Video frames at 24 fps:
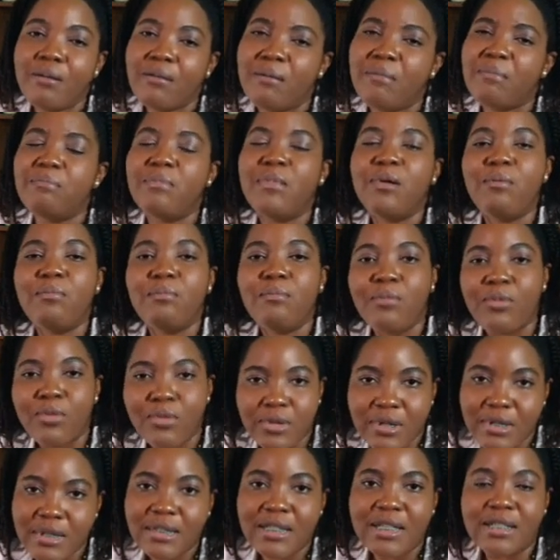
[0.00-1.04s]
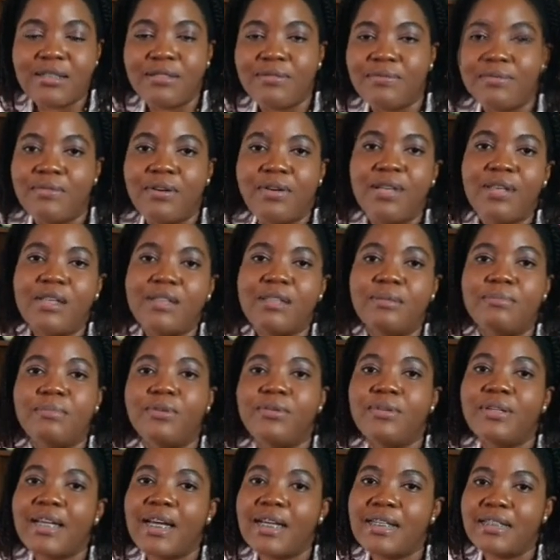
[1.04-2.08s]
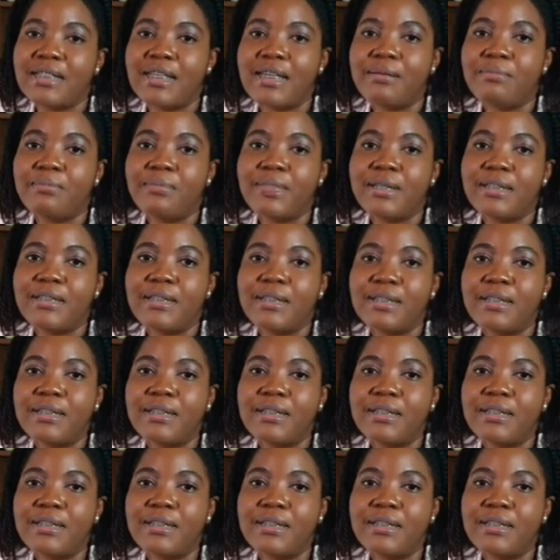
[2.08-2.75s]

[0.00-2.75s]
but most tend to fall at about 98.6.